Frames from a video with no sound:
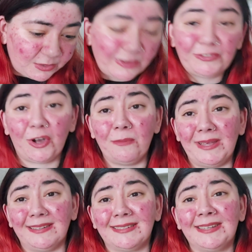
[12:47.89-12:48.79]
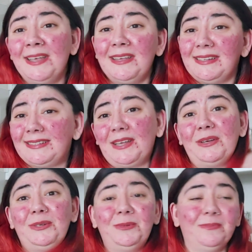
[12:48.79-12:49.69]
with comments.
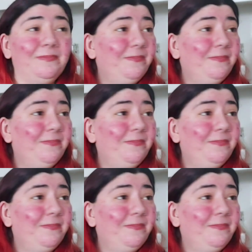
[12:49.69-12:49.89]
So